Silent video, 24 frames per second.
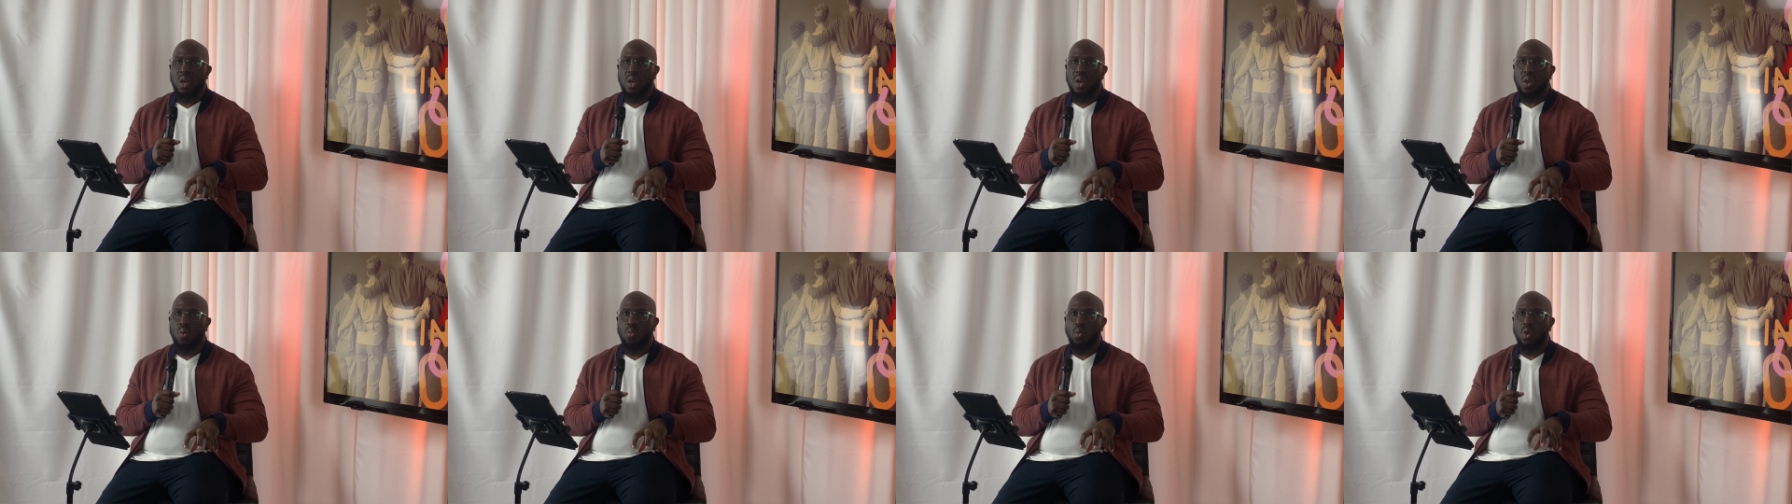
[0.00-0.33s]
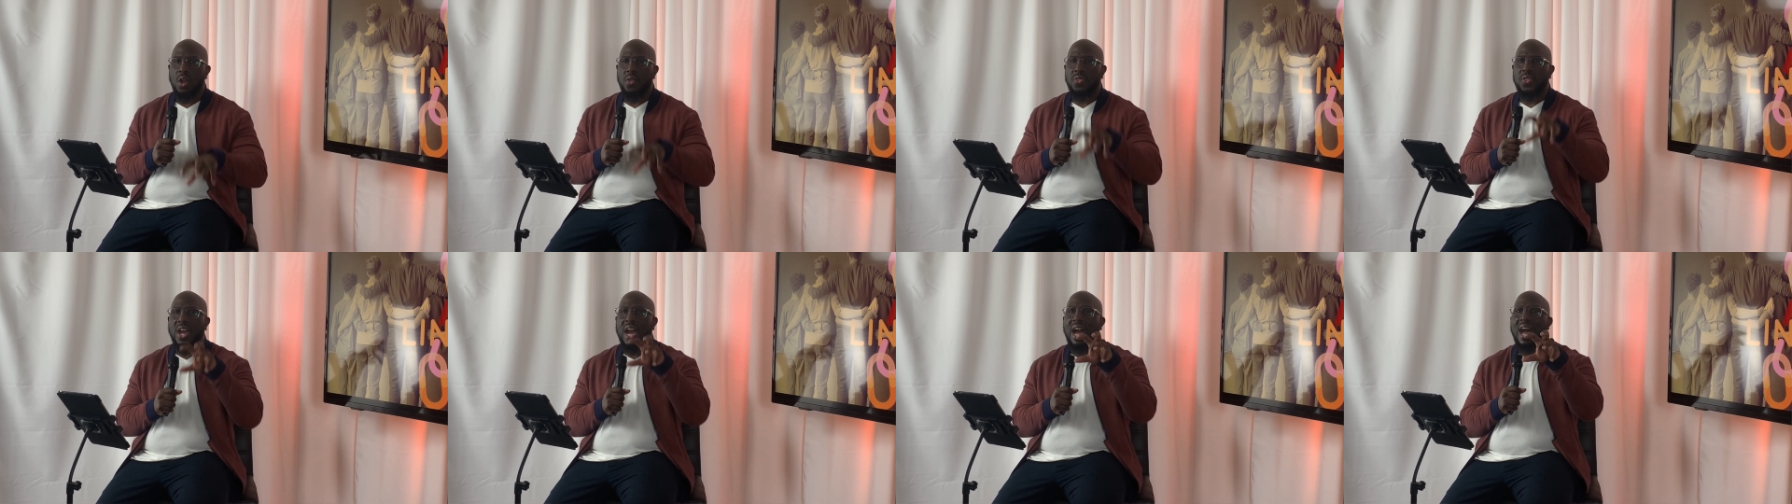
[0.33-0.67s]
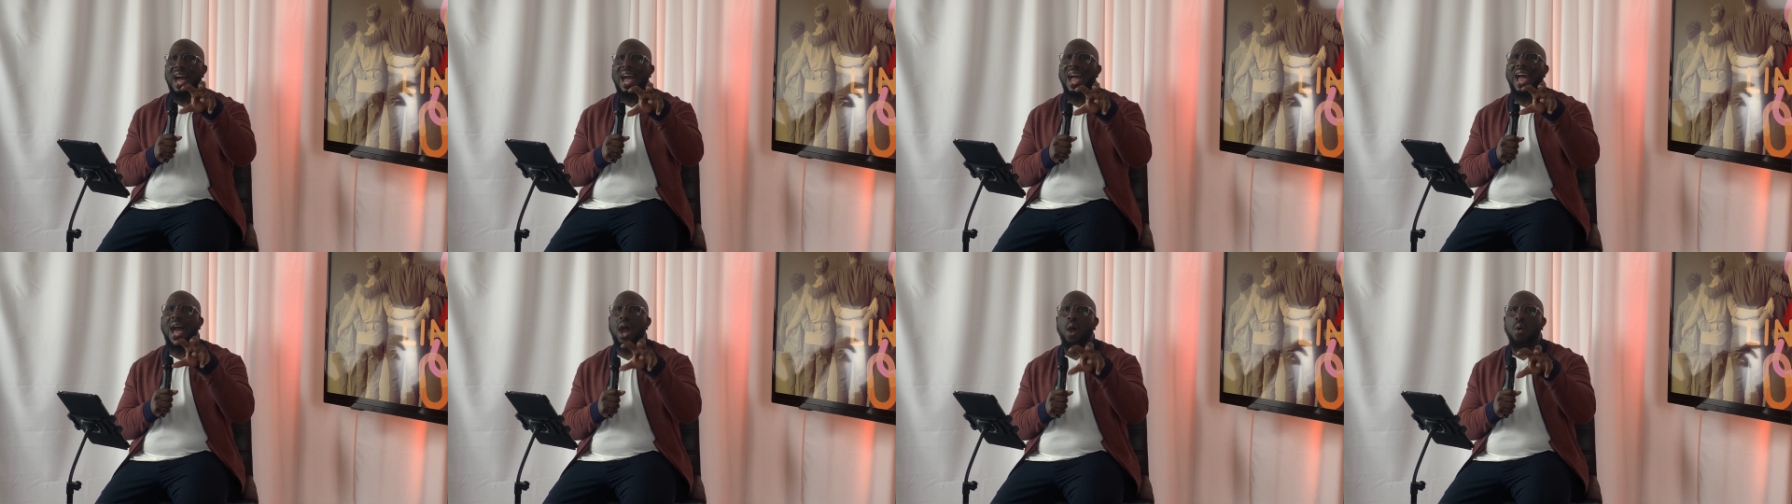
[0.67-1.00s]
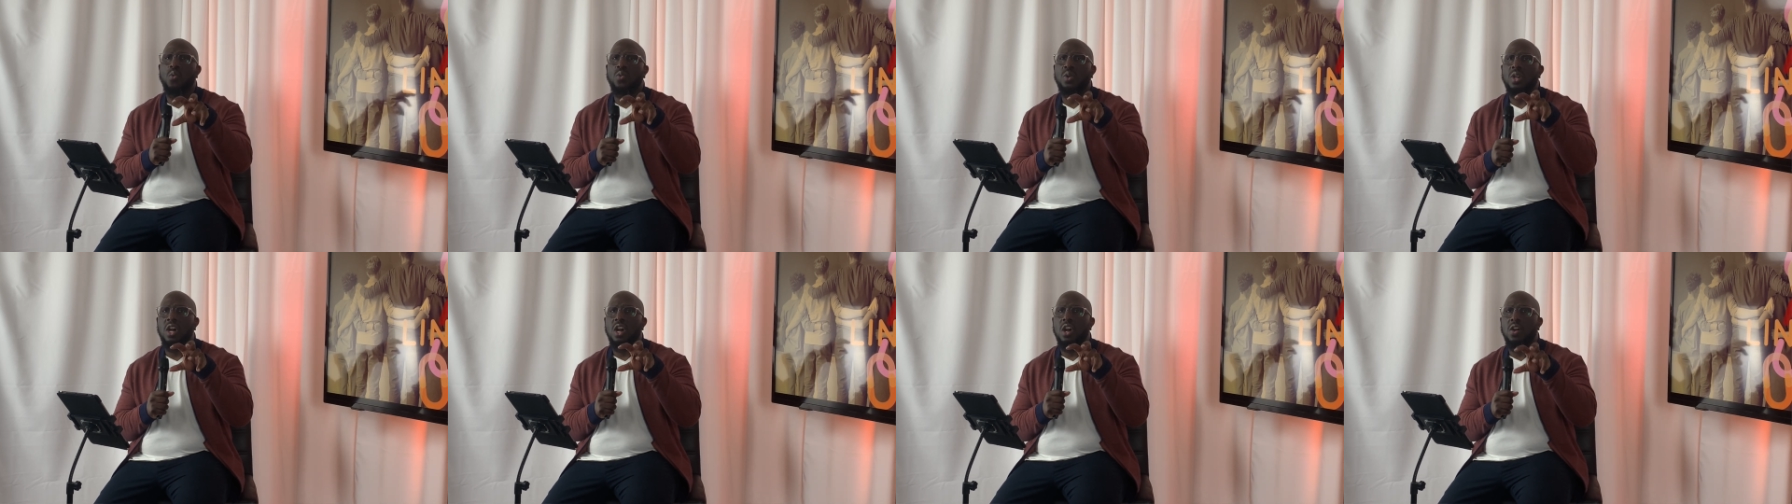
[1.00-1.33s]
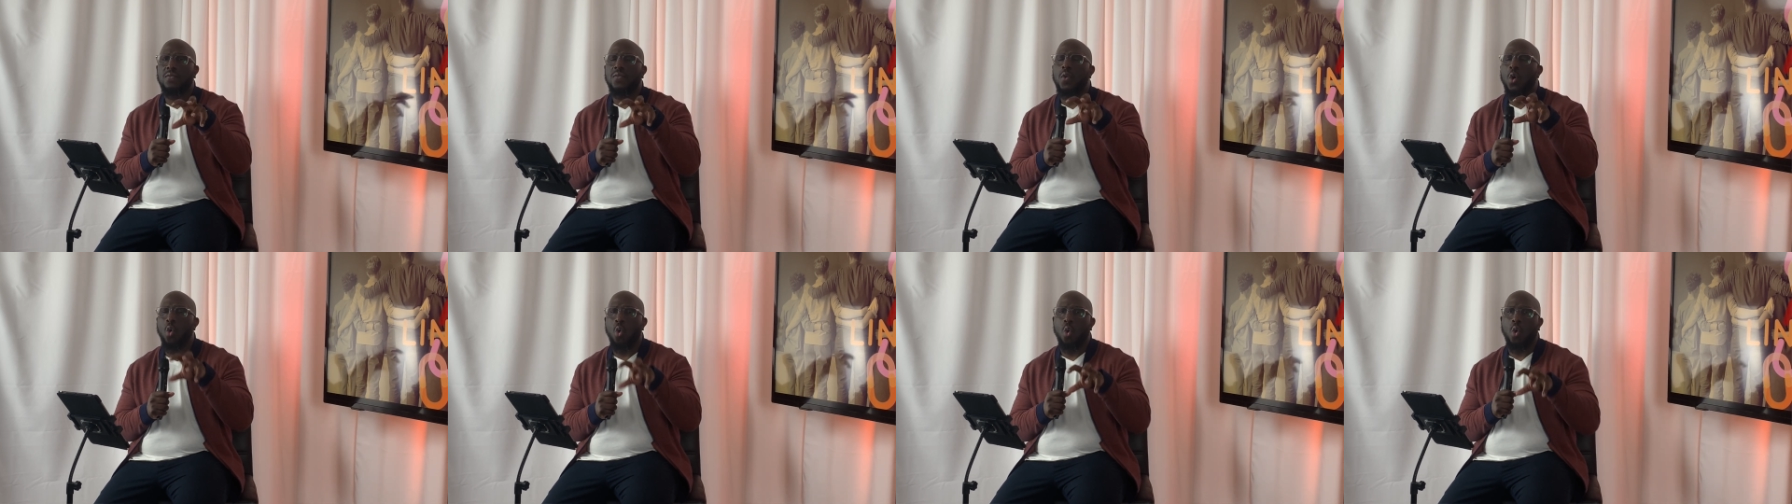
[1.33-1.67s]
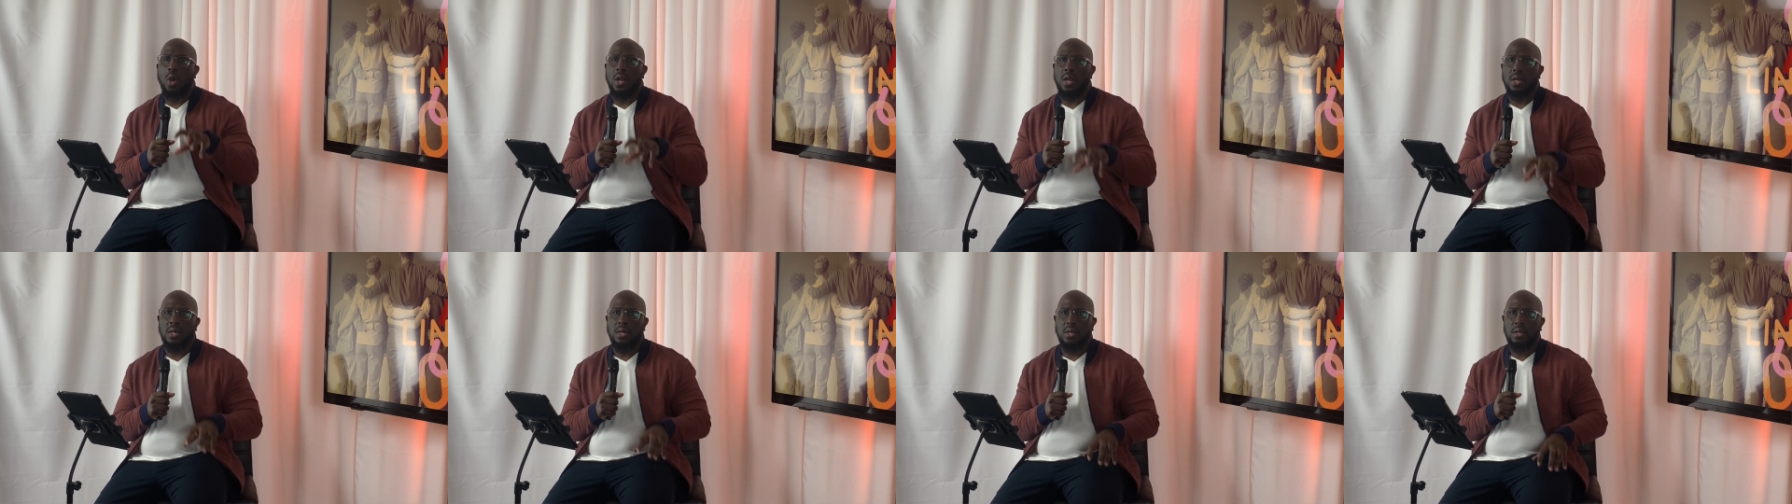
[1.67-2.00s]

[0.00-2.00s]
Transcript: where they're out of order.